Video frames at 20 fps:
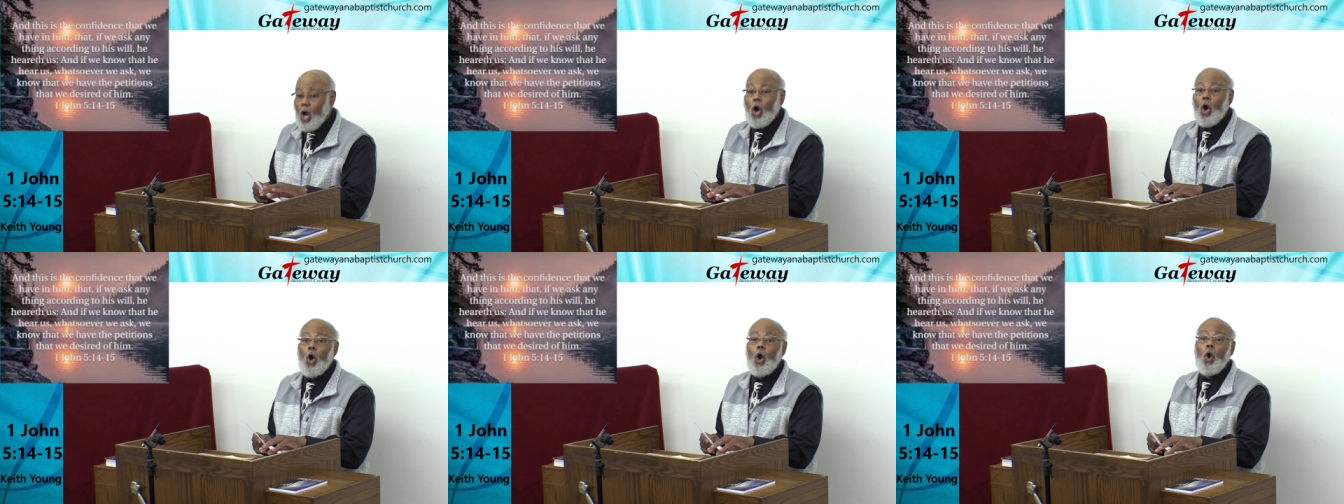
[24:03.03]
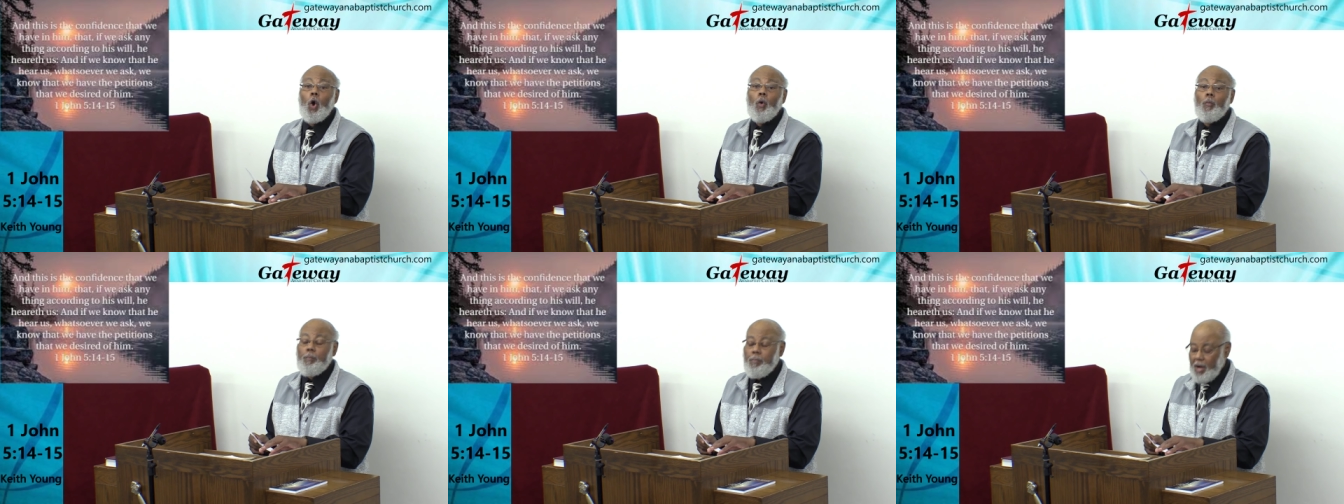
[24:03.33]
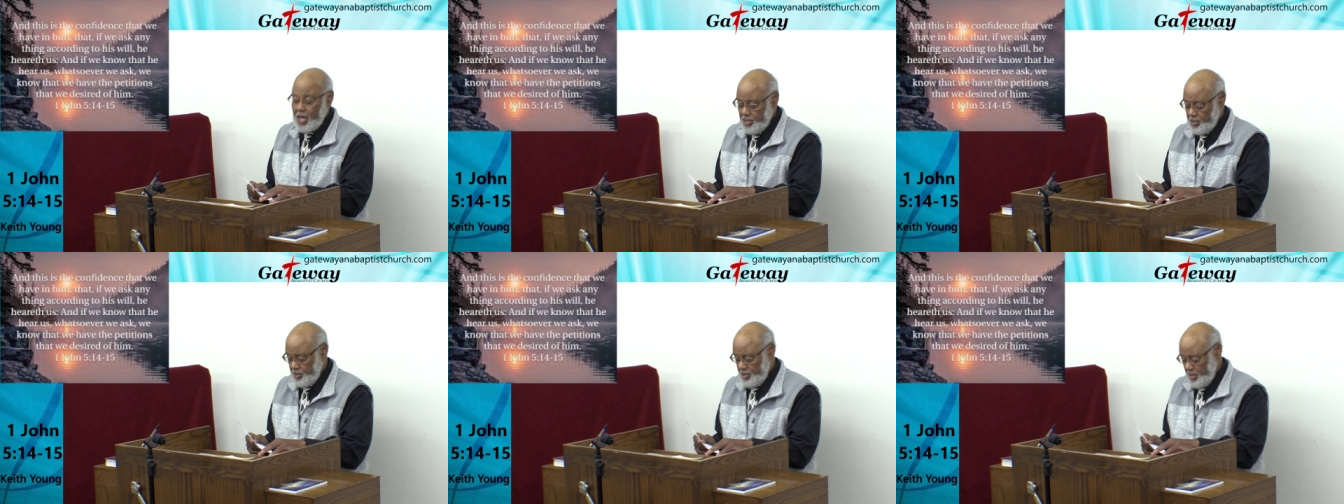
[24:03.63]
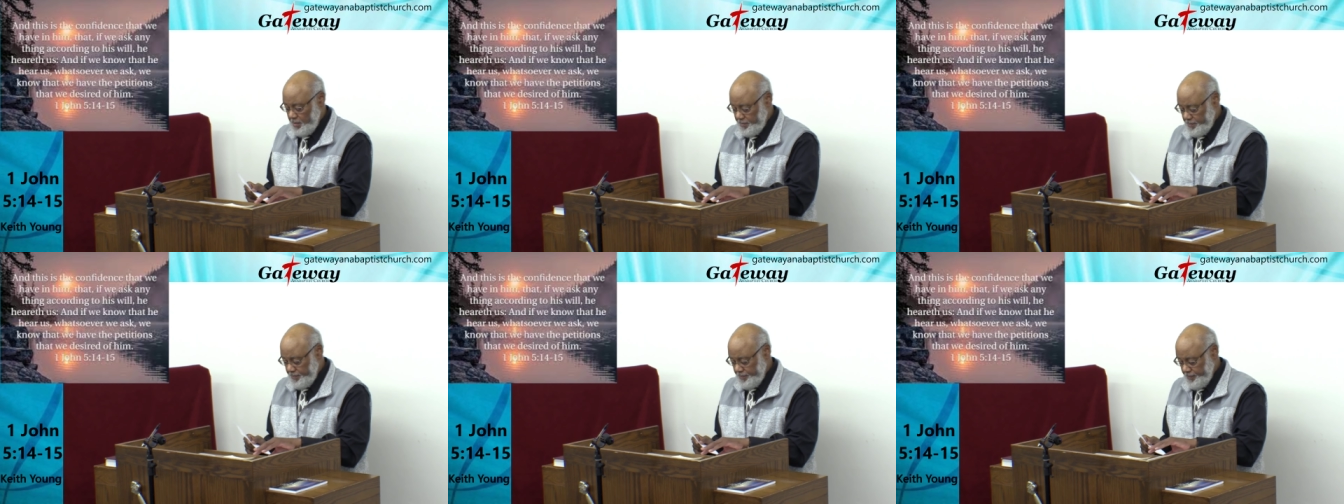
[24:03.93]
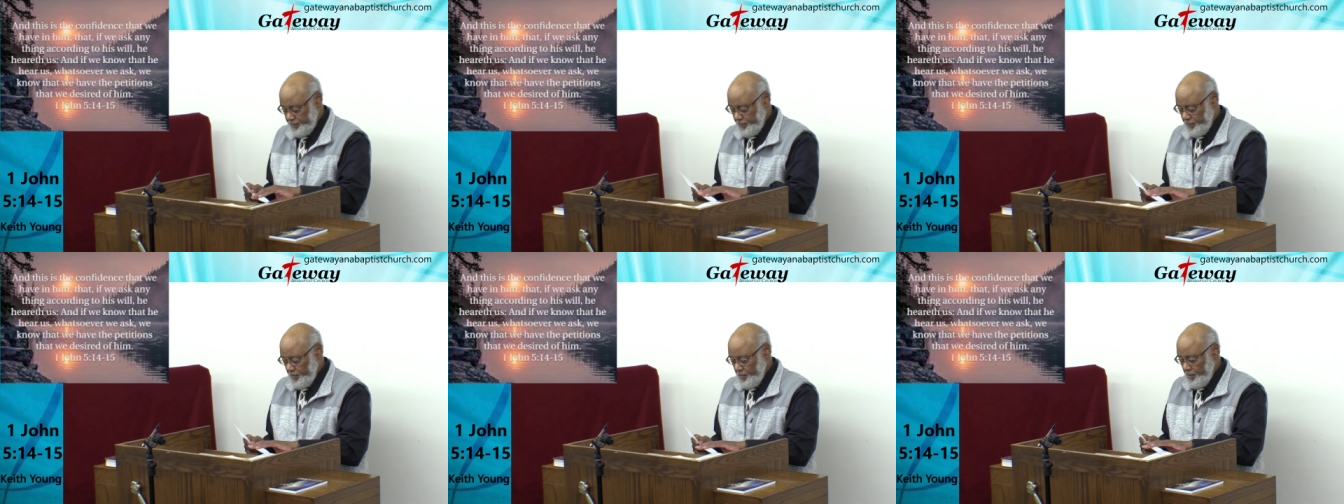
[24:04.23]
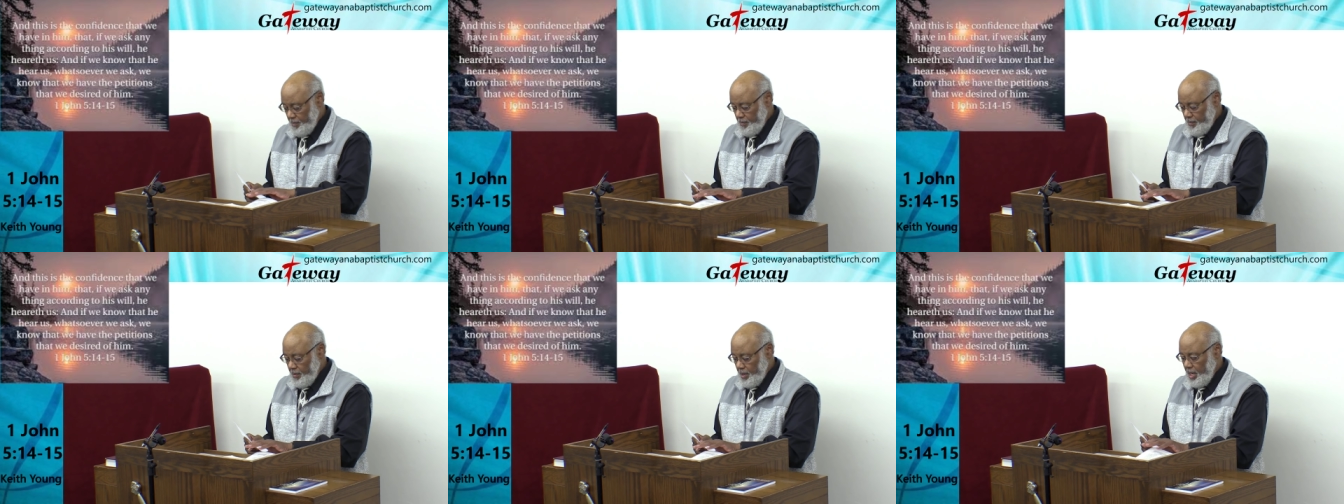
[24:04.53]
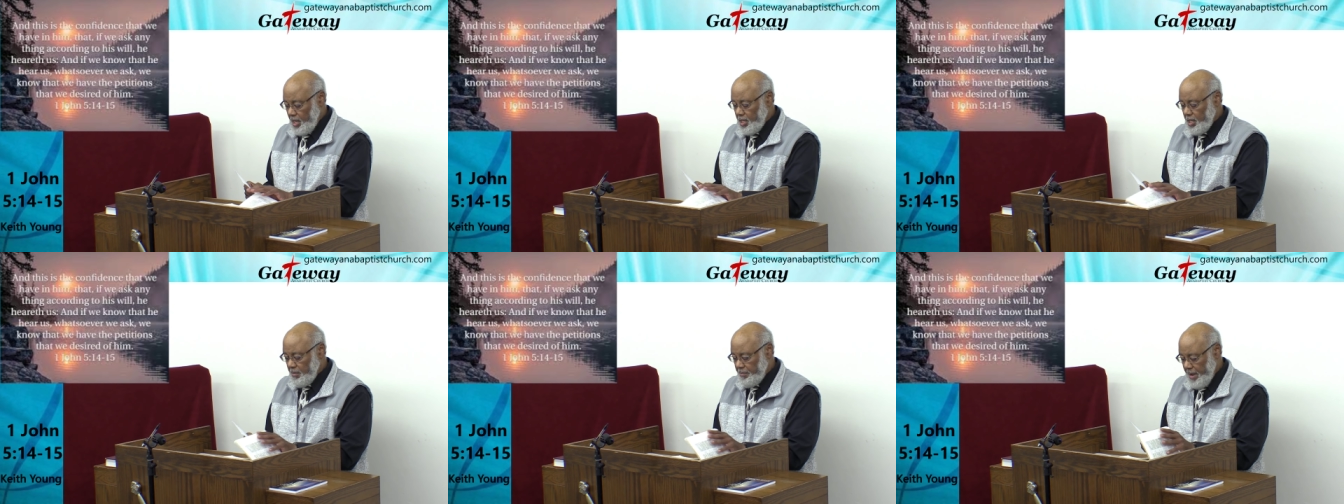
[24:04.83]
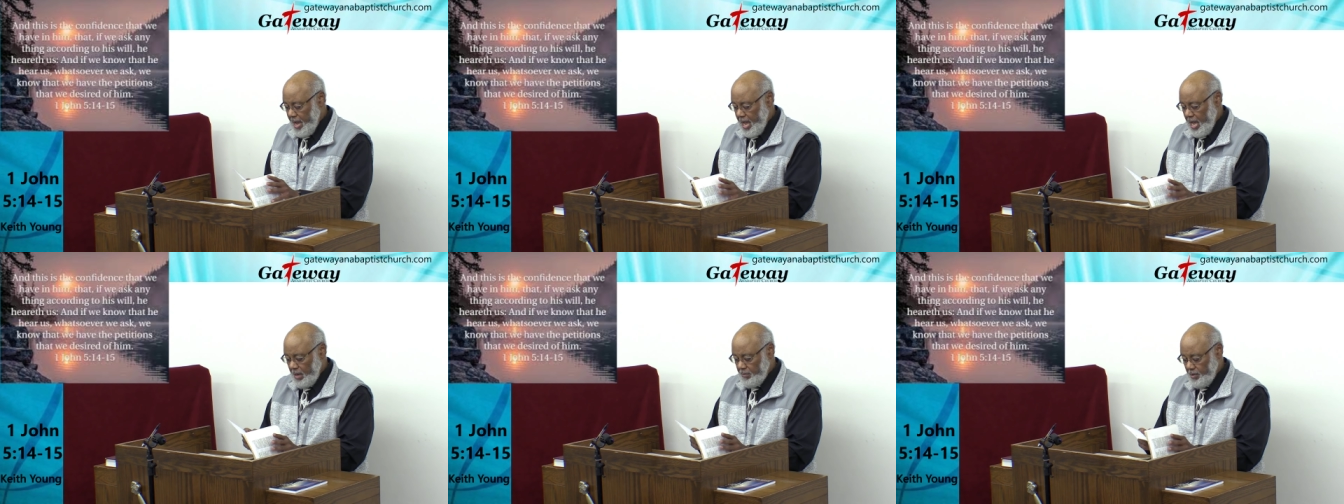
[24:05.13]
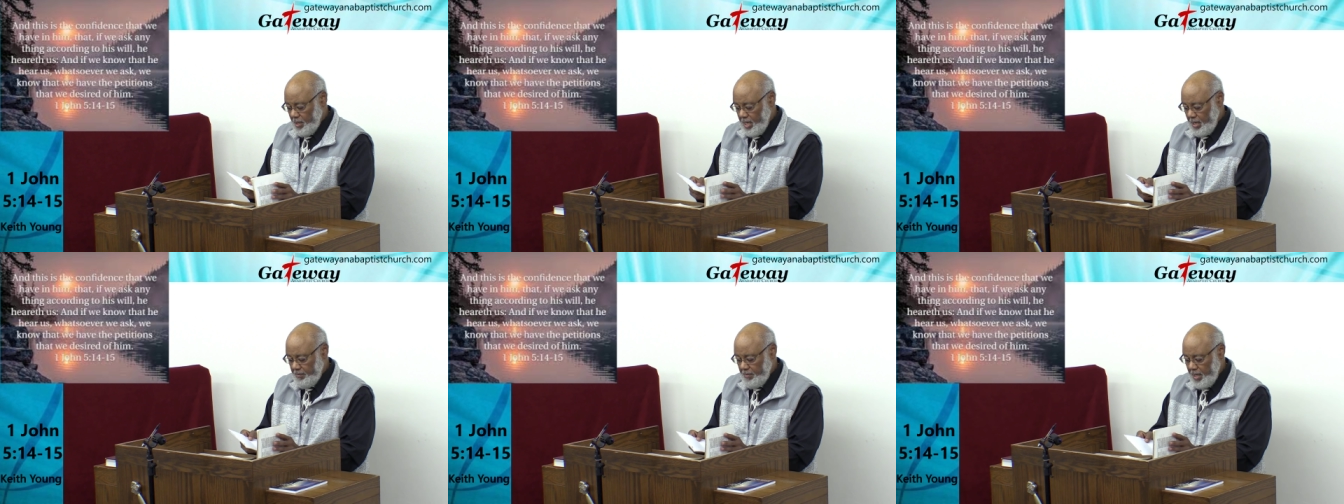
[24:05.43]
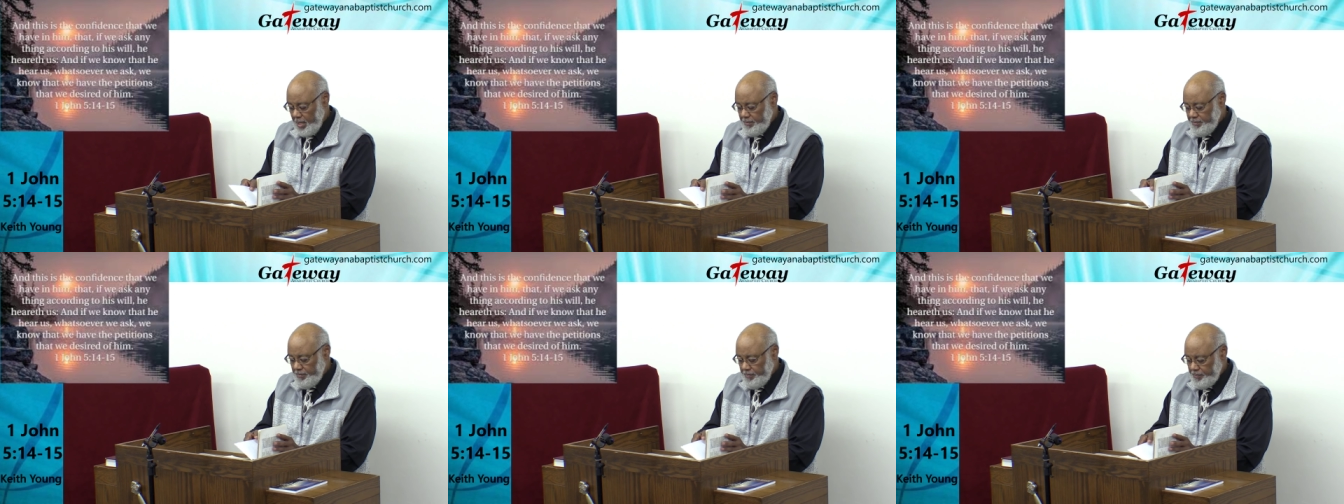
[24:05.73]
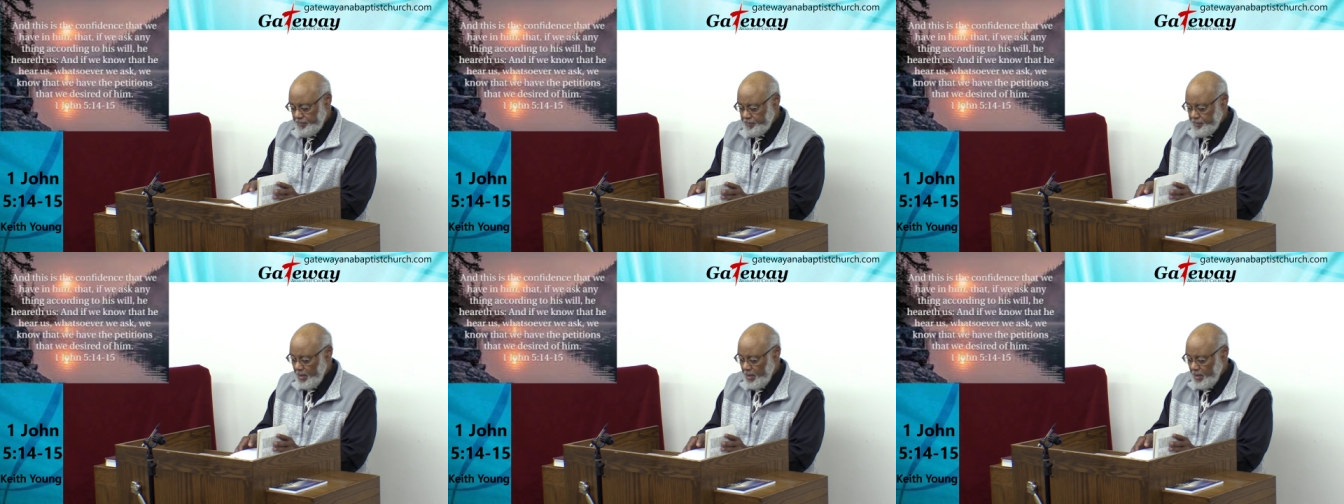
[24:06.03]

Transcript: whole bunch of them in the Bible. Amen.